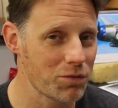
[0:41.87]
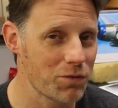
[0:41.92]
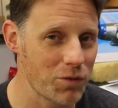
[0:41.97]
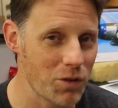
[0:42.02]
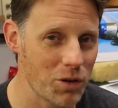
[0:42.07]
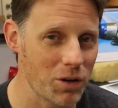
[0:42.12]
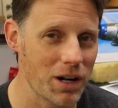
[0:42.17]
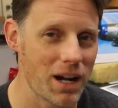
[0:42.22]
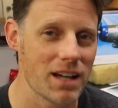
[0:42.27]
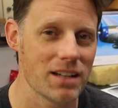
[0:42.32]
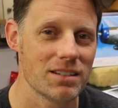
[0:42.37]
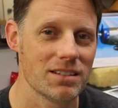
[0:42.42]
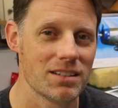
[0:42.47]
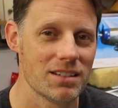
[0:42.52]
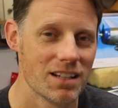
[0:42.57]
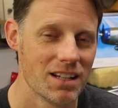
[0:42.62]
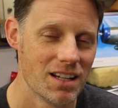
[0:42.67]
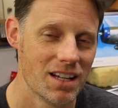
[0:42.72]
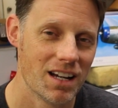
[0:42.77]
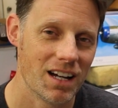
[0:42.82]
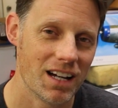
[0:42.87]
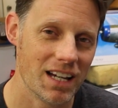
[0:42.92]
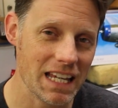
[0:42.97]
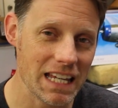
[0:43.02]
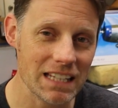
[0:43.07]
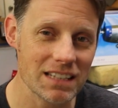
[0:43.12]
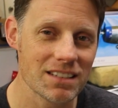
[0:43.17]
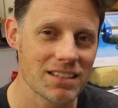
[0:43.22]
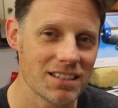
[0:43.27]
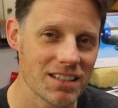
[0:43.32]
4S uh,
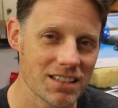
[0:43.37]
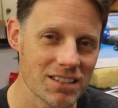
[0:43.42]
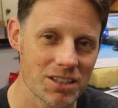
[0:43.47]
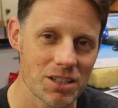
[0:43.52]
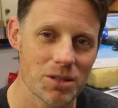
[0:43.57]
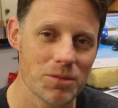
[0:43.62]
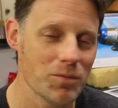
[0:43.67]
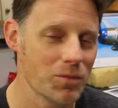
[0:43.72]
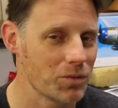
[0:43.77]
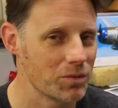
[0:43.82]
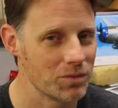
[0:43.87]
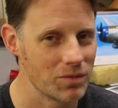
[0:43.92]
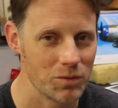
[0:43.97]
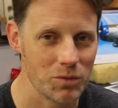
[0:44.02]
in the system.